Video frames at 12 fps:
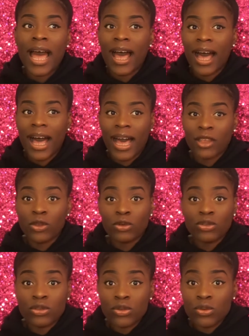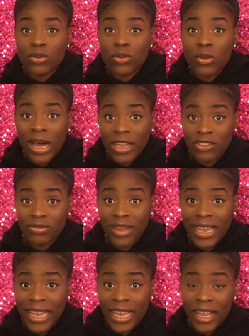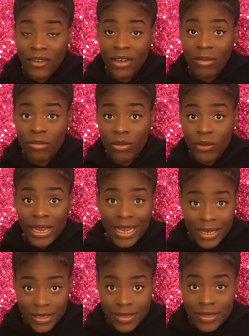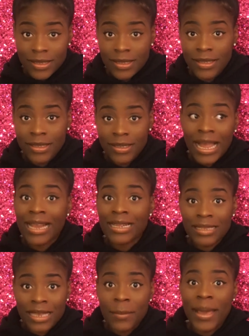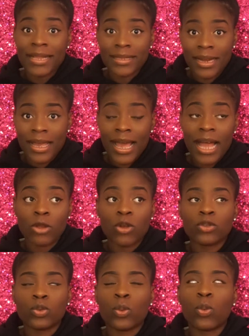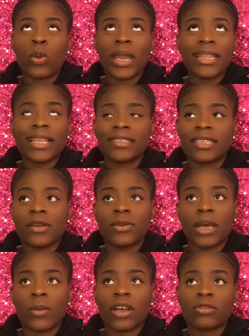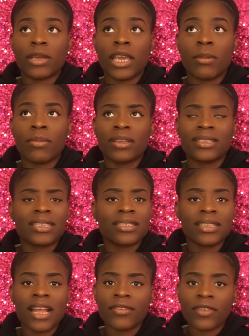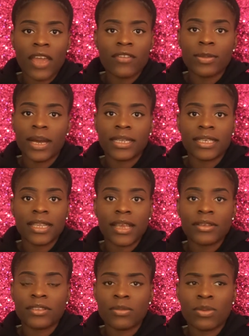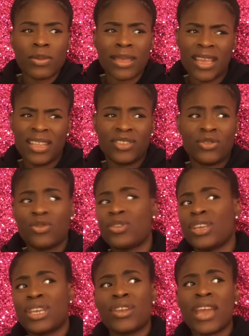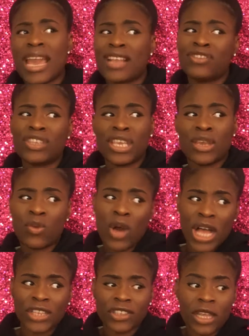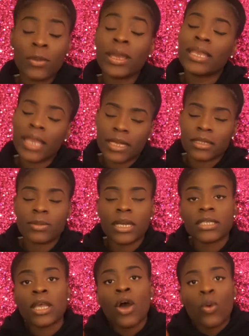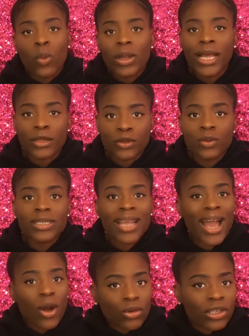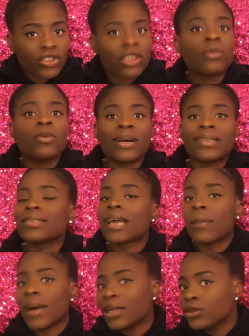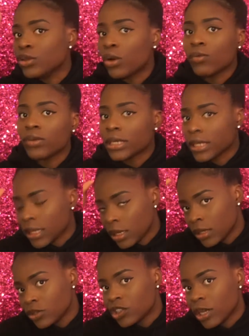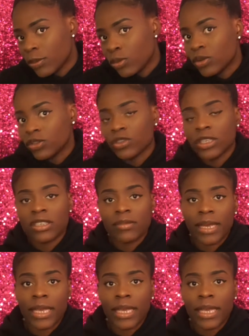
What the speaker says: I used to wash my hair in braids. I need to get back to that. I lost way less hair when I wash my hair in braids, and it's not for everybody, because I heard some people, do your hair actually get washed that way? Yes, because what I do is I only shampoo my scalp. I don't really shampoo the strands of my